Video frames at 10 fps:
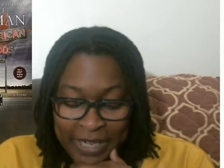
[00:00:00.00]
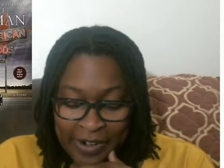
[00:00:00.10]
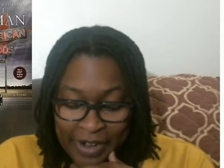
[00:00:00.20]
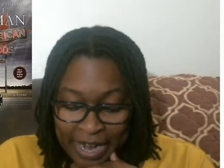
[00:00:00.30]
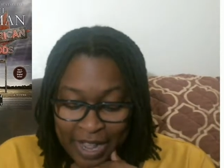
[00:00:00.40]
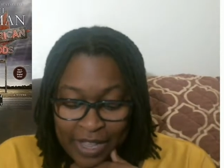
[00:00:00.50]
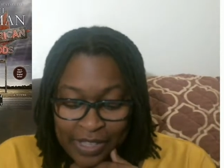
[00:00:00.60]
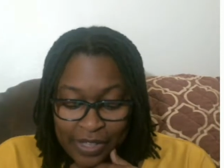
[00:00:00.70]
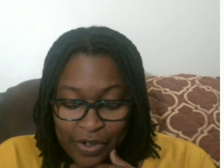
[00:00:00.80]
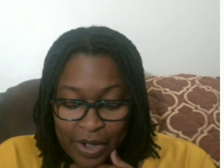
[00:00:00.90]
all right,
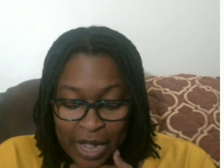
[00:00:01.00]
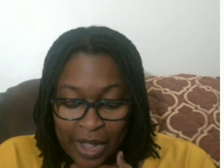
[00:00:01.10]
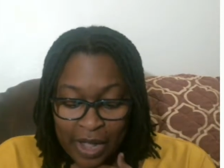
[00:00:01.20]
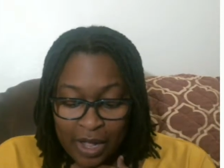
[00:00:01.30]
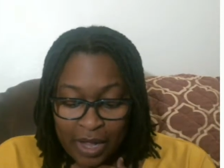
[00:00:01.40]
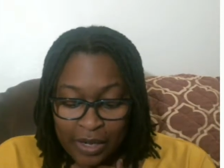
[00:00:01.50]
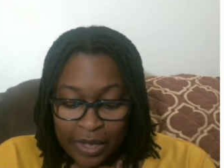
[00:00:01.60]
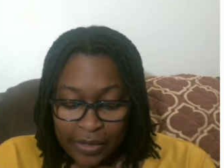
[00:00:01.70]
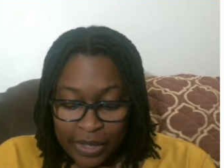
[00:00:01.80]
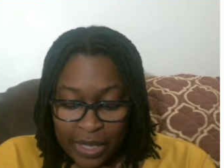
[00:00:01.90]
so I uh,
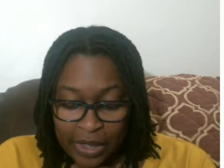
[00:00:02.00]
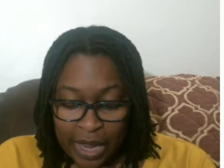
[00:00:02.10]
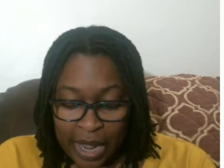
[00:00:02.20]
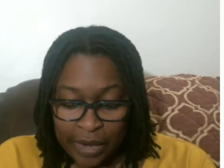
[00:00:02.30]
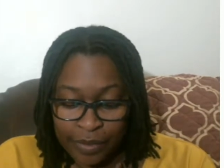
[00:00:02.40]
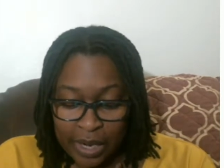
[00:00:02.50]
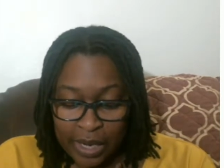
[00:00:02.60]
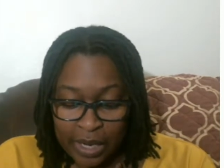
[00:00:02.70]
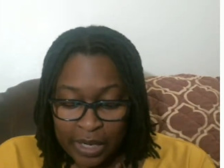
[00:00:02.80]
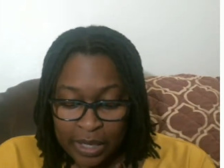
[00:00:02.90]
another thing that I
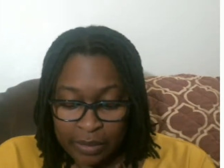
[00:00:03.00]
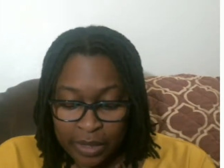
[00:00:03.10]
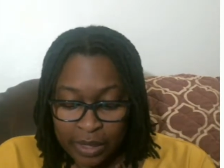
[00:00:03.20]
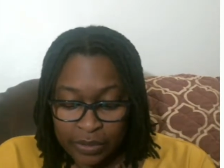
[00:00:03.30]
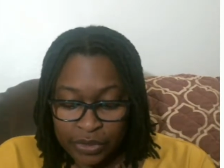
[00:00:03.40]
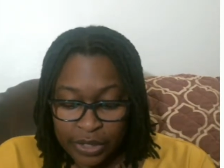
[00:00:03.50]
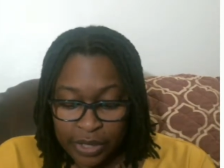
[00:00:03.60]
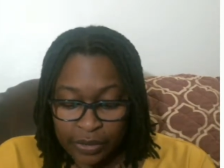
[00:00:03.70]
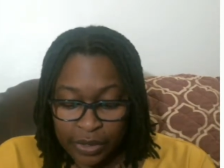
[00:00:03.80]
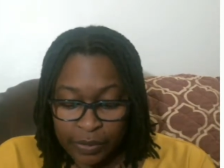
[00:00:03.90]
read in the month of
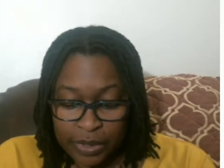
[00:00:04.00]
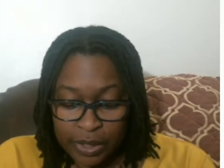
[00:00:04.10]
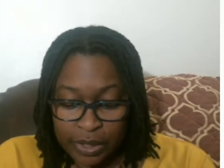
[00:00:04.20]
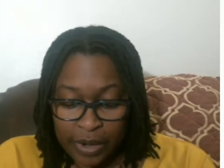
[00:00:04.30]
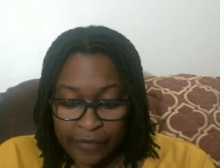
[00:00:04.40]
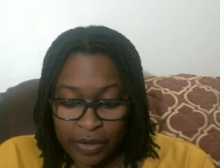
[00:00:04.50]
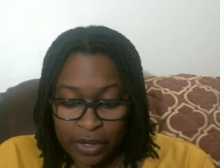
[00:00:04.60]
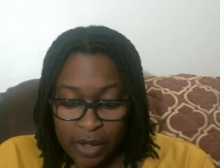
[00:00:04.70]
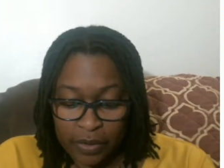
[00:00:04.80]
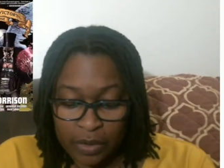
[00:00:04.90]
January was a graphic
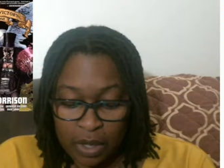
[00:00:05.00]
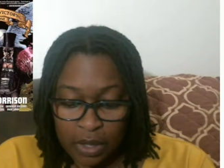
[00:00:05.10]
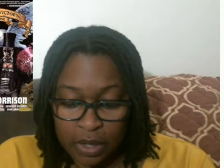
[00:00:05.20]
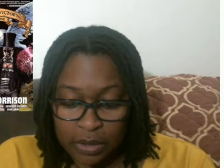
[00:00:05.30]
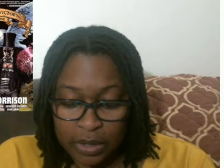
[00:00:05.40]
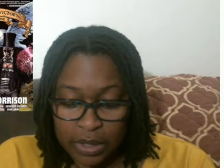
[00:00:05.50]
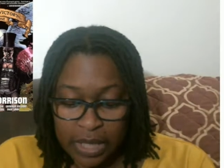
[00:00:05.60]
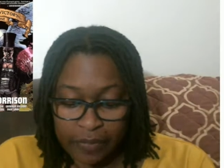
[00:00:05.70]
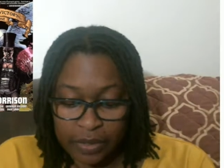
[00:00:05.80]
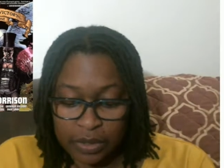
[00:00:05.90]
novel called
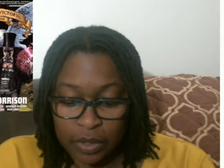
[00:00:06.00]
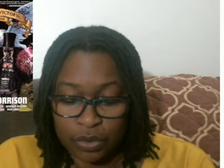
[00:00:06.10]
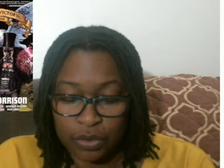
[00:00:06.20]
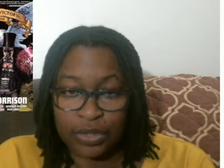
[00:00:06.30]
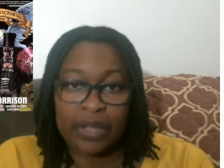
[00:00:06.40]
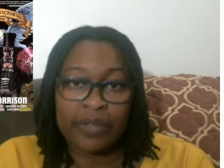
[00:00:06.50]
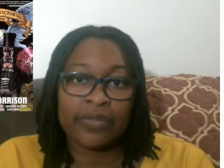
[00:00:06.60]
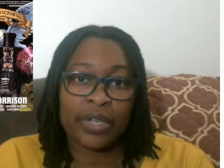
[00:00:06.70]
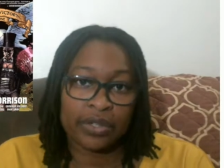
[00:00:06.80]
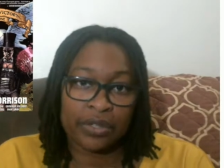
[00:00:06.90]
Seven Soldiers of
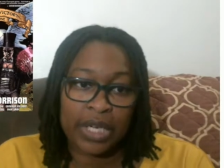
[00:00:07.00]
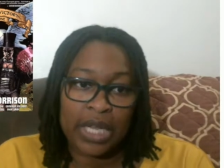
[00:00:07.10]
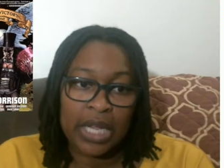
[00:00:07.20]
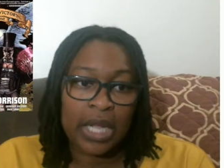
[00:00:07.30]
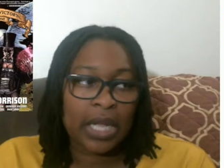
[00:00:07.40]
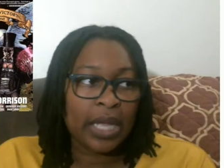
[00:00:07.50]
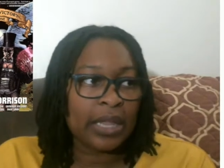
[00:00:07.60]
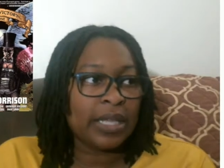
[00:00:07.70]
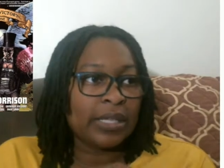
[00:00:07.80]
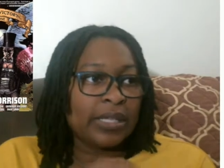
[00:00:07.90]
Victory, and
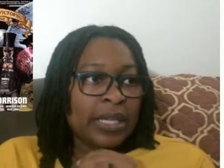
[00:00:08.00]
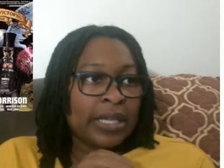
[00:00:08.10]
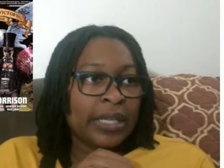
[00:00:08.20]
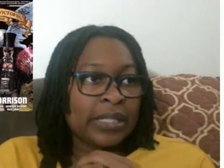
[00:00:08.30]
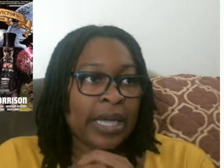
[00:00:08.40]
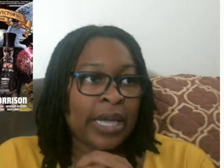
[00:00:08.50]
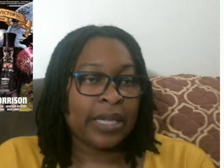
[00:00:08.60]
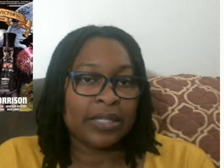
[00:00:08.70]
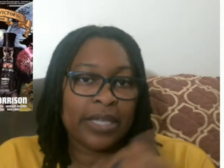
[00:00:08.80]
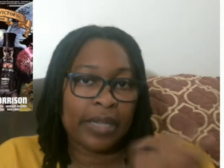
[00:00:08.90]
this is
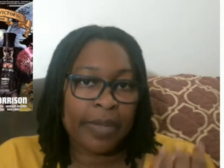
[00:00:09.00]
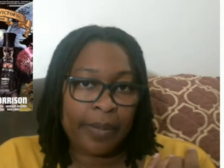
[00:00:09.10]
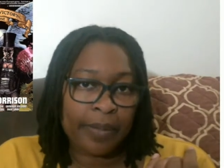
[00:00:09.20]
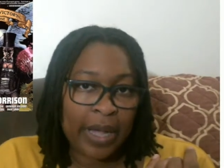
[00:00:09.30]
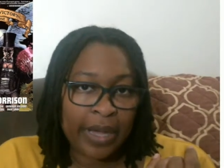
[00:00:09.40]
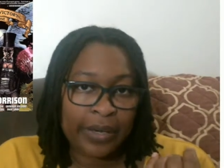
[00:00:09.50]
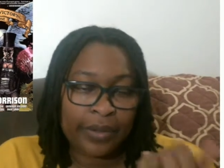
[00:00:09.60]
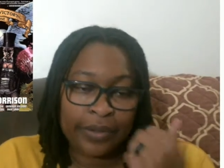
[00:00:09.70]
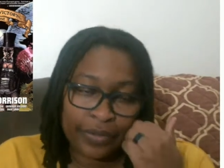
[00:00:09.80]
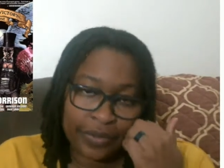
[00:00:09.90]
a team up kind
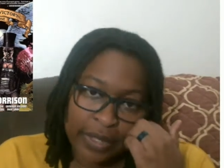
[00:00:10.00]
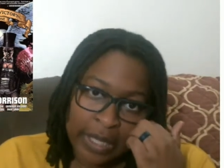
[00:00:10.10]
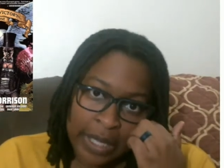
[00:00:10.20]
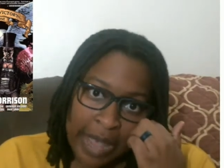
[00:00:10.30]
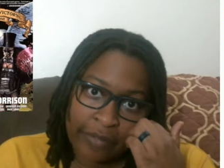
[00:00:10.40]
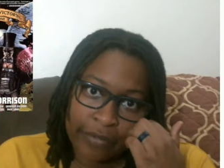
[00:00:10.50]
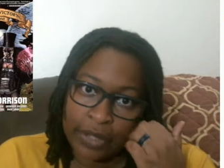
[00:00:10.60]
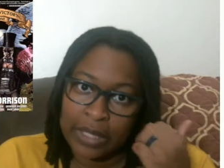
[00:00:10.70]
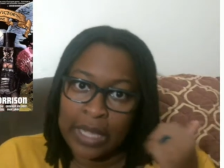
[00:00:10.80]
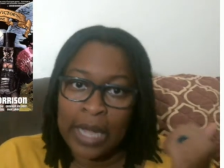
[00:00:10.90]
of. Uh, I haven't
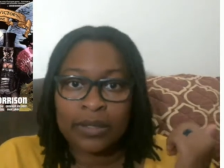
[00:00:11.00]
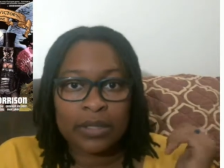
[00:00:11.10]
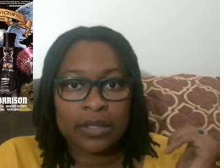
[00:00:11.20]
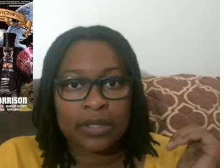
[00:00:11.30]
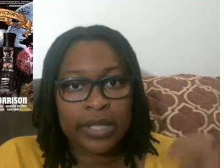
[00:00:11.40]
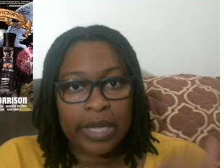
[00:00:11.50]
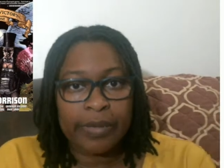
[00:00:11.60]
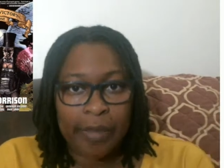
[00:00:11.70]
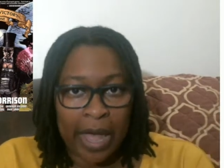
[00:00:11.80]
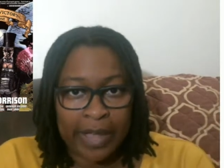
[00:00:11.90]
really gotten to the team
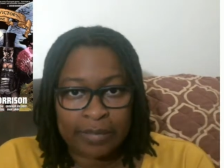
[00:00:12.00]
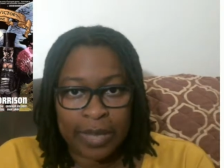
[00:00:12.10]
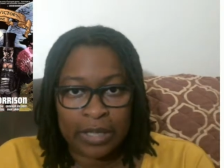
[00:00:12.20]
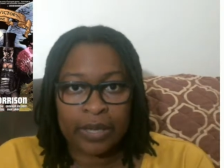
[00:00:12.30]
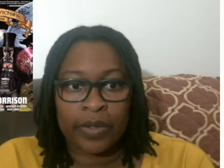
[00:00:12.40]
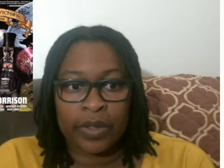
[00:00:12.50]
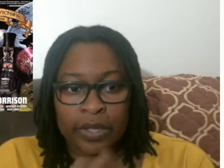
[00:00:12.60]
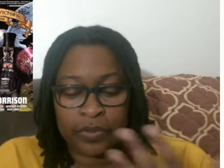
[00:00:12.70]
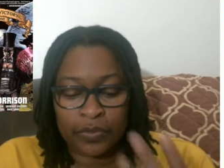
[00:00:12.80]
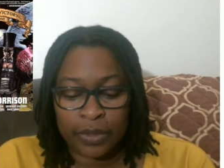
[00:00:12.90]
up aspect of it.
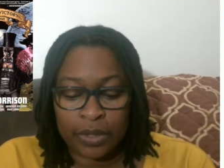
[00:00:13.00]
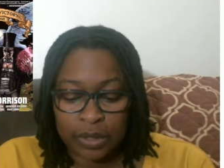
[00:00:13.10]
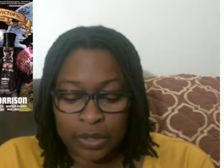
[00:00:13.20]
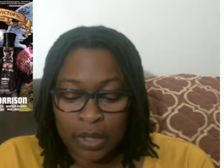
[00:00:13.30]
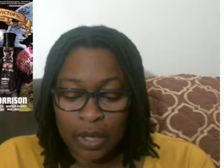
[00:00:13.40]
This first